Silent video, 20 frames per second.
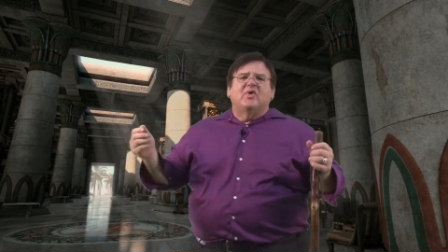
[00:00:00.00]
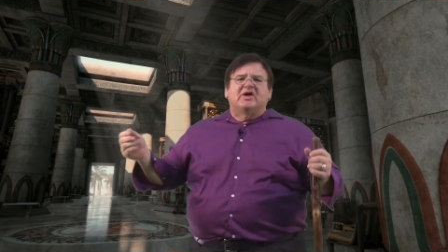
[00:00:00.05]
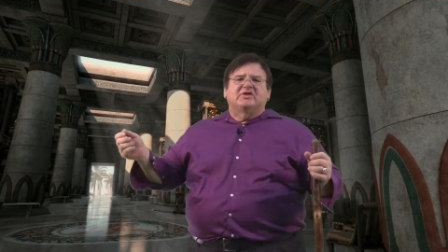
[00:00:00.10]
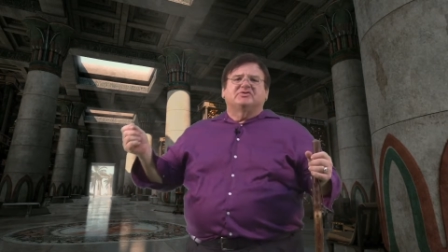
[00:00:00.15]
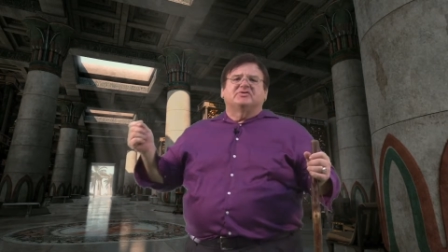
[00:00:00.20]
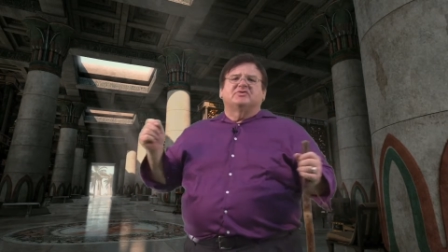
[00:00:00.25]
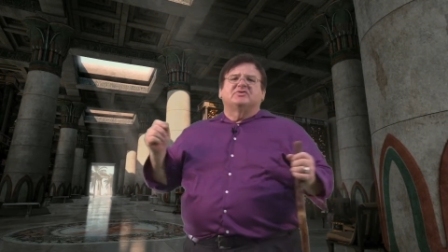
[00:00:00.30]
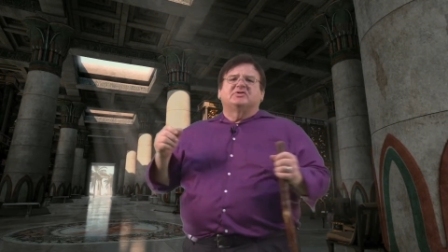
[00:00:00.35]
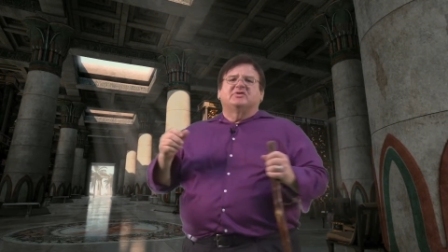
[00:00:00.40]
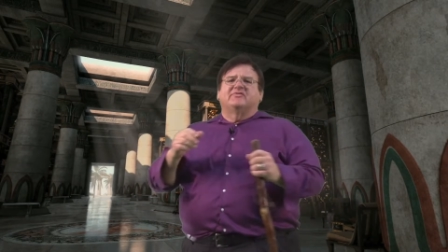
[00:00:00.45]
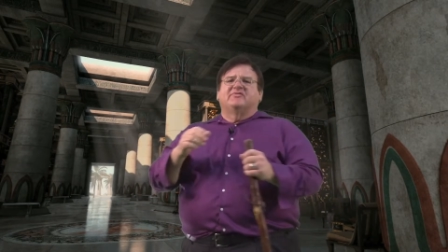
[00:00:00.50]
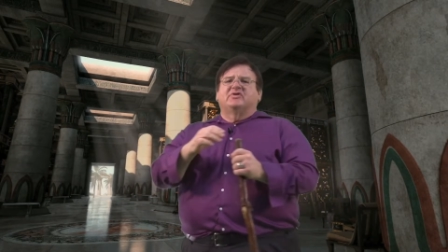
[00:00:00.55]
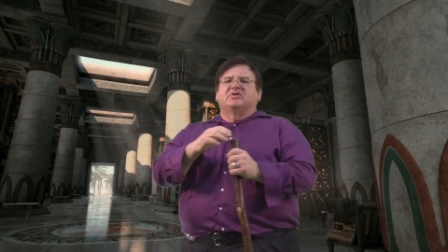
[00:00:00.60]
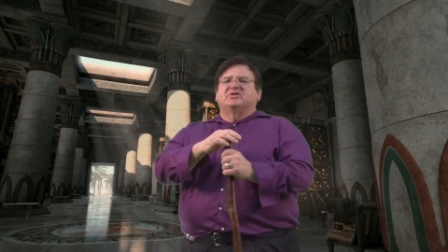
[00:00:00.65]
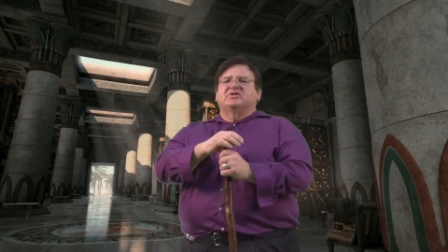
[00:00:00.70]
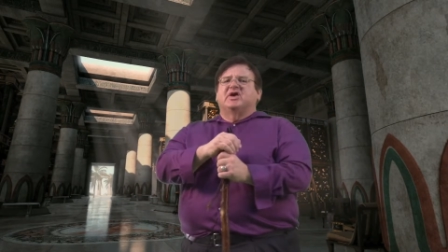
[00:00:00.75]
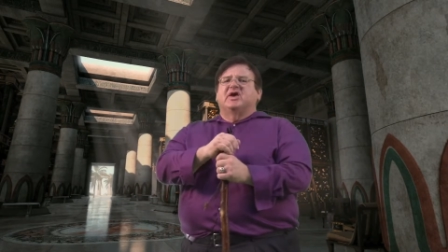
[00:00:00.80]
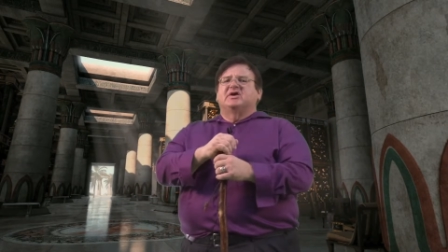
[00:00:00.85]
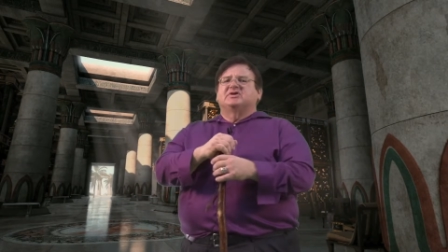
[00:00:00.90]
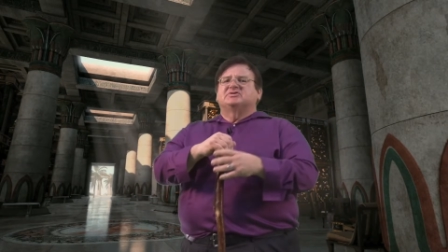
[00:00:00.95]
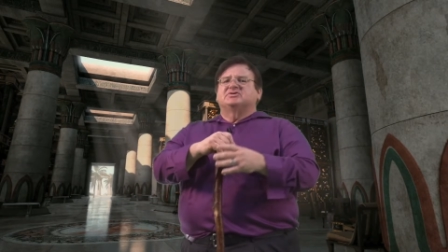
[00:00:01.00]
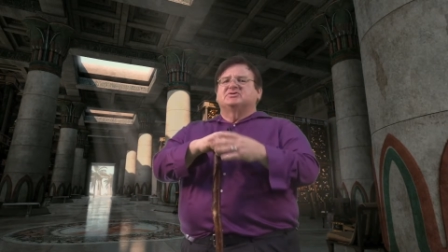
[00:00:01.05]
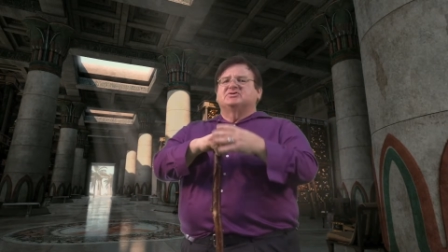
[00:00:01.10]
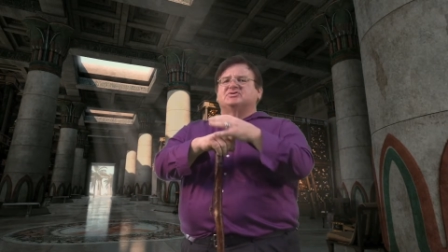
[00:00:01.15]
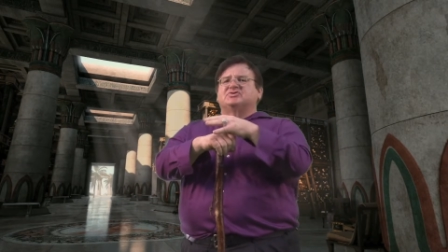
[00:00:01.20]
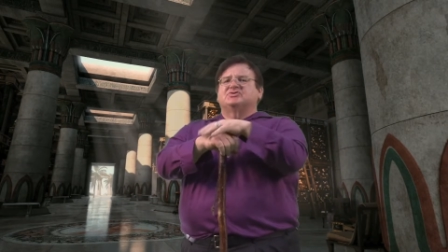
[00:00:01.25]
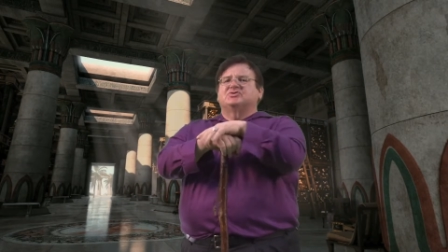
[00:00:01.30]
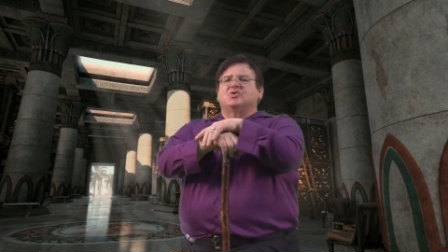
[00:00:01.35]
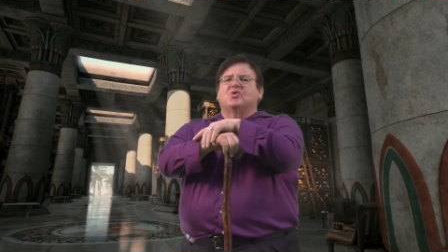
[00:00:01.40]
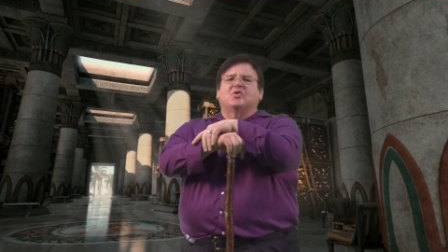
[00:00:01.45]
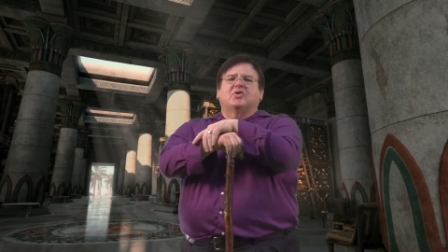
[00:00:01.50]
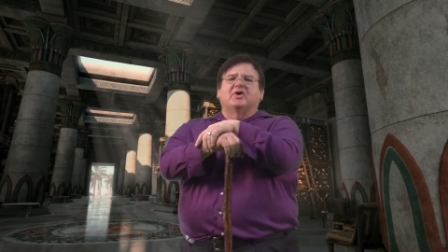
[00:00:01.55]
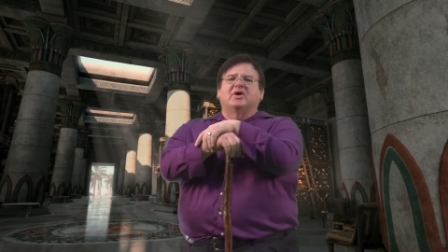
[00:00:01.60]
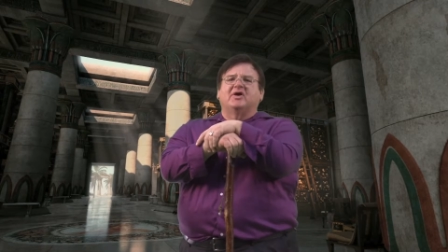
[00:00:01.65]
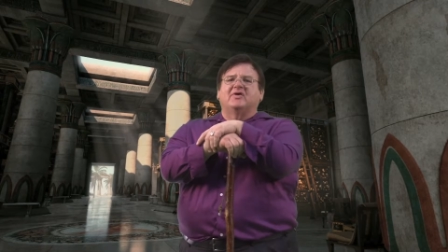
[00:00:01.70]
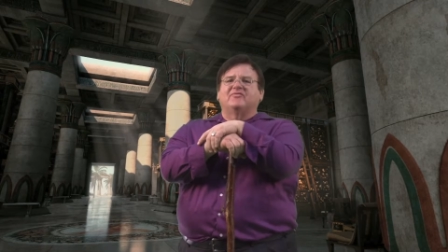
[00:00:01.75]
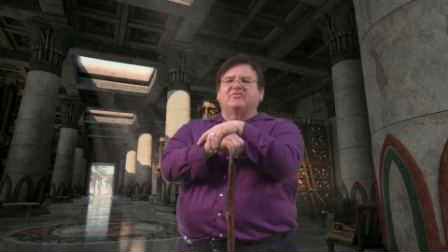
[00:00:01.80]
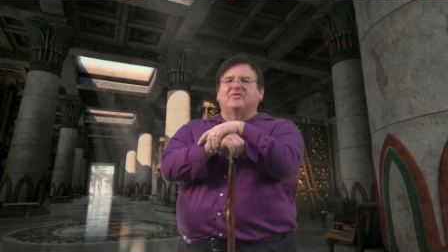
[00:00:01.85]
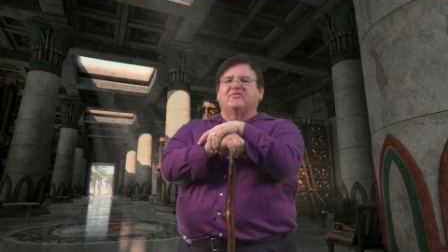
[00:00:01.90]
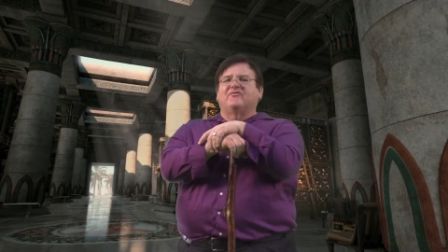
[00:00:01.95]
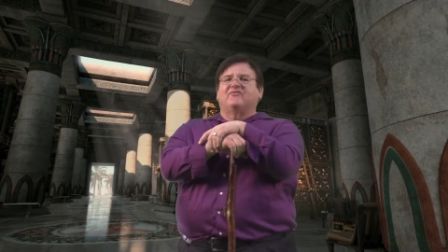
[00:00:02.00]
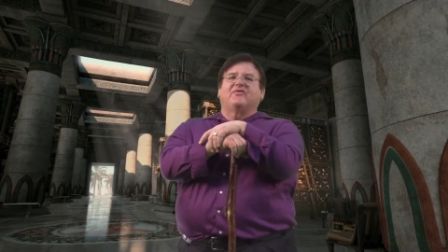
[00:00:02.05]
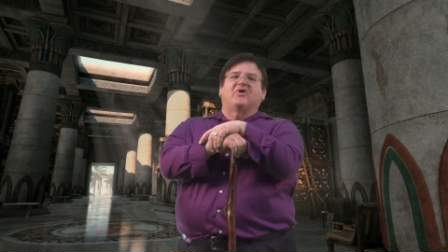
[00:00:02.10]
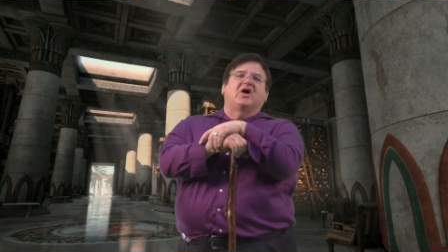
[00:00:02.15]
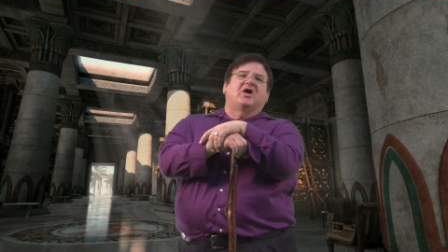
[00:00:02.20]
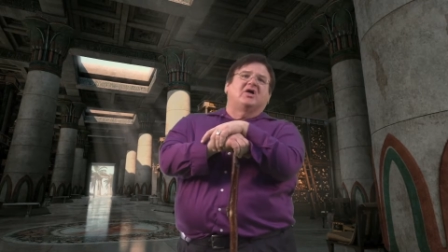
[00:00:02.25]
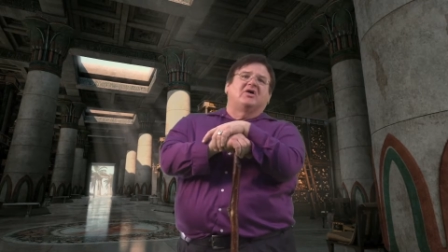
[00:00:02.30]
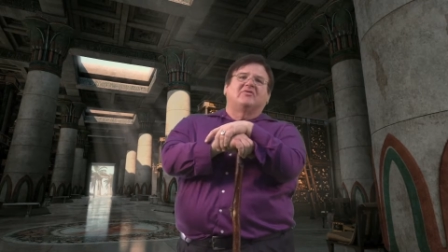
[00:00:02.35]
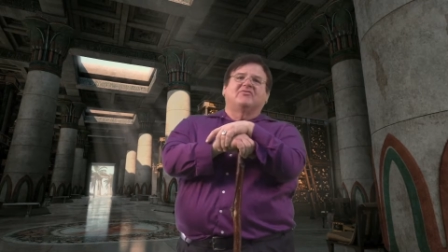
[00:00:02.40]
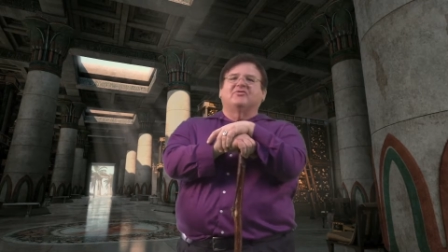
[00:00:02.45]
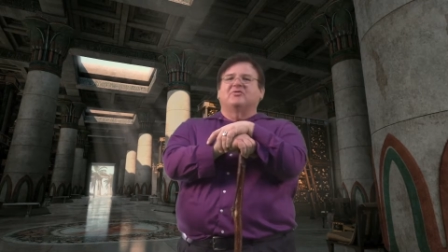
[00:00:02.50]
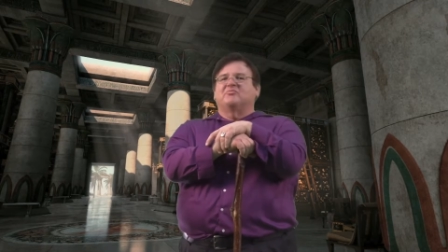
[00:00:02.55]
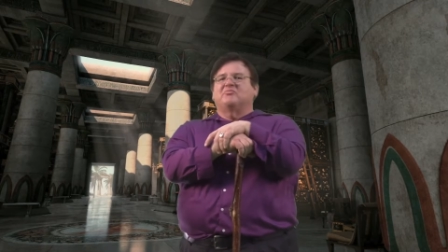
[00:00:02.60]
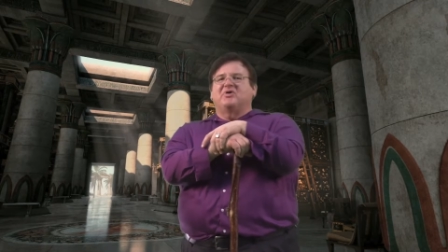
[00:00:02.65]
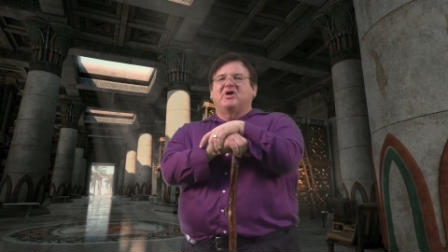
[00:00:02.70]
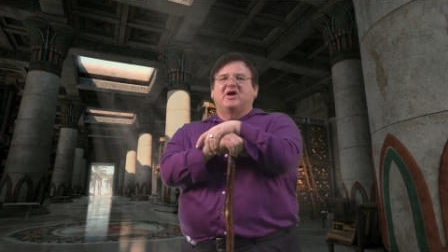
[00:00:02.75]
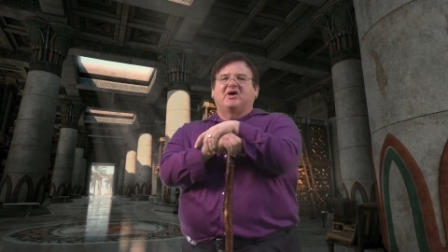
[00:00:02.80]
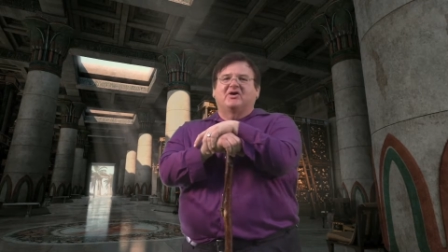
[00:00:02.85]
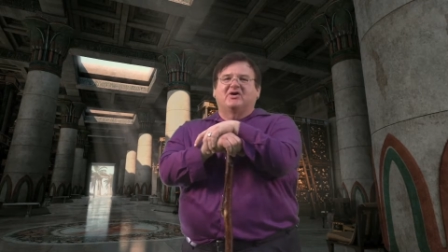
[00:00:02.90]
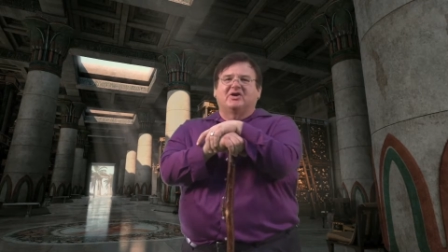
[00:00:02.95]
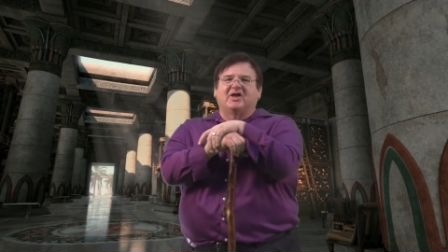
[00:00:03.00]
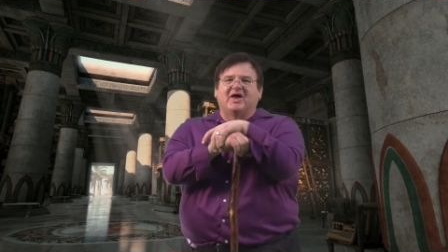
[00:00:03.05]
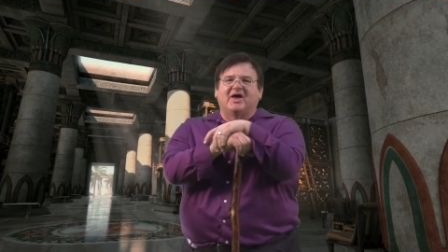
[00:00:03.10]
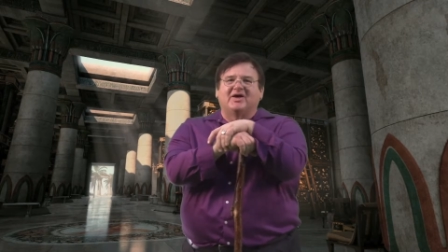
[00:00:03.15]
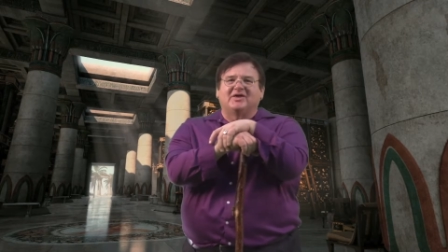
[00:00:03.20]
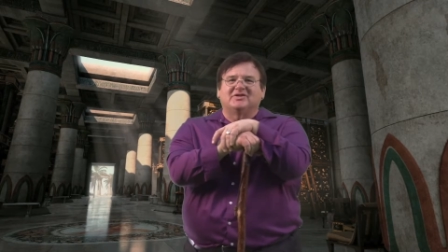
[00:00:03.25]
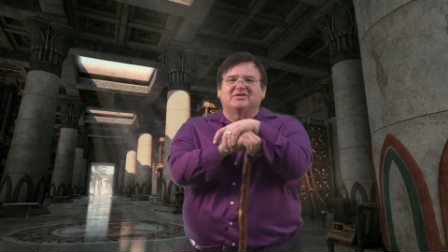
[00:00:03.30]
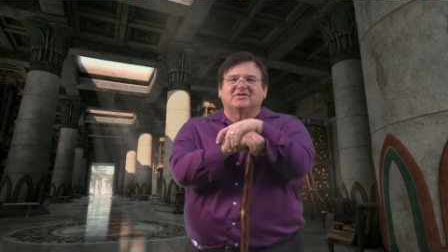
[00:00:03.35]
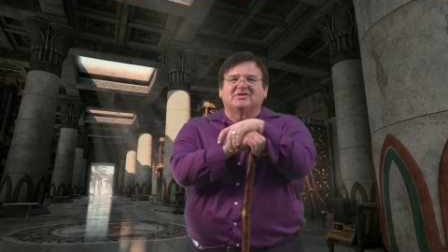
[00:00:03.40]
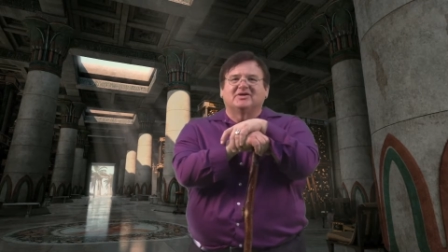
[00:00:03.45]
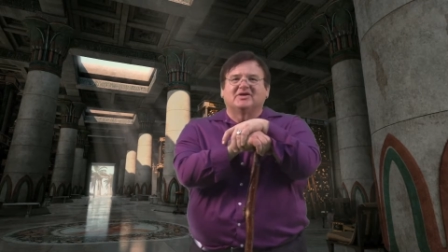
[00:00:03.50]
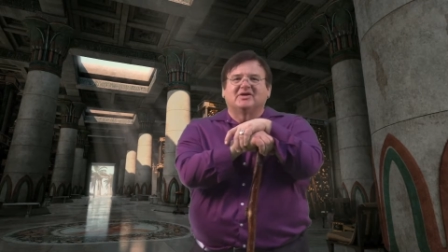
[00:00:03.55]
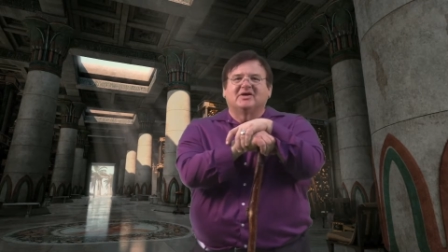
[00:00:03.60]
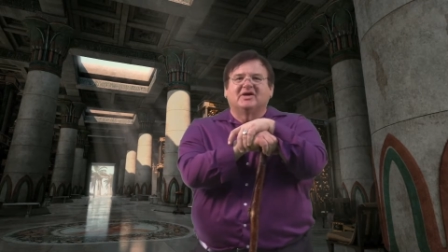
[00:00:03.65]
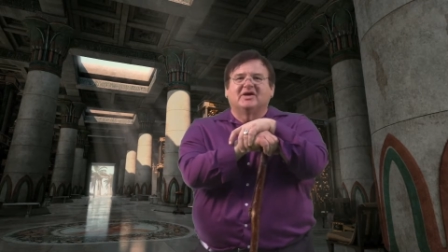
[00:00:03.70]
Western civilization's story of the fall from paradise